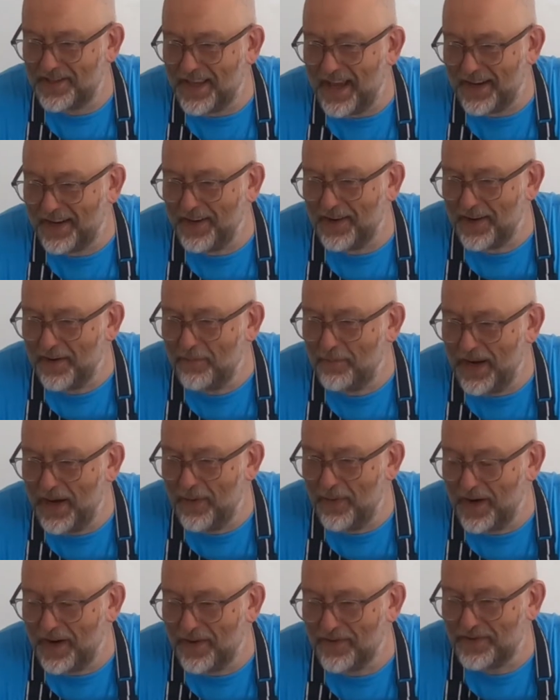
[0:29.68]
It's that kind of
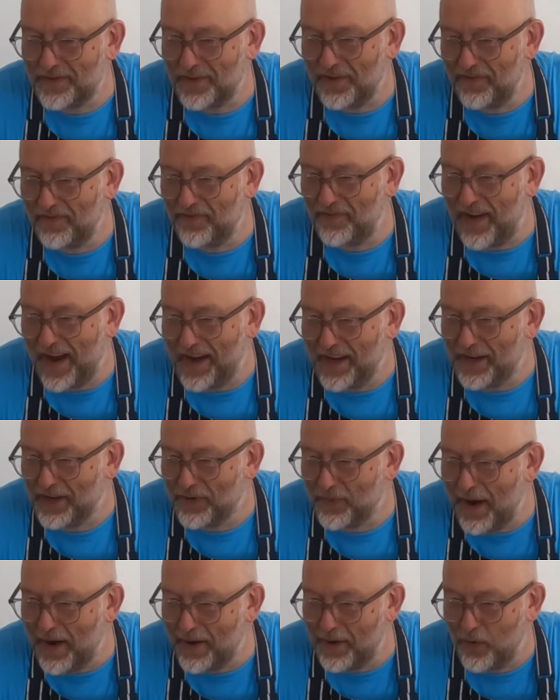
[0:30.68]
period of sort of Fanny
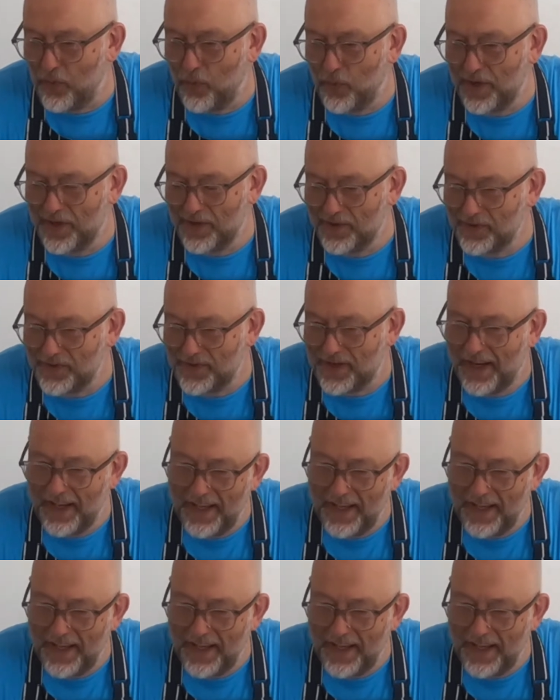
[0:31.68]
Craddock world.